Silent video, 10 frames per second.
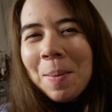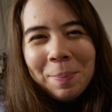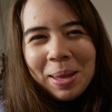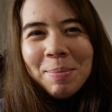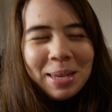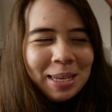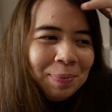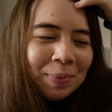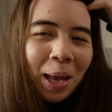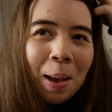
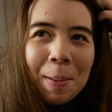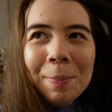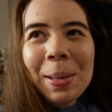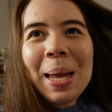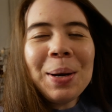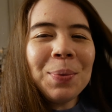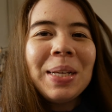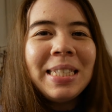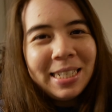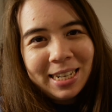Maybe. But we
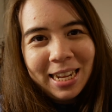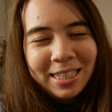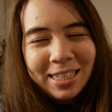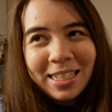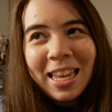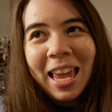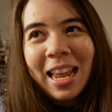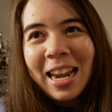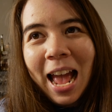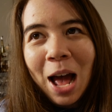didn't.
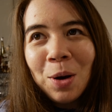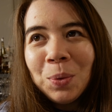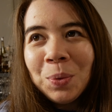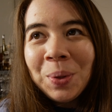And now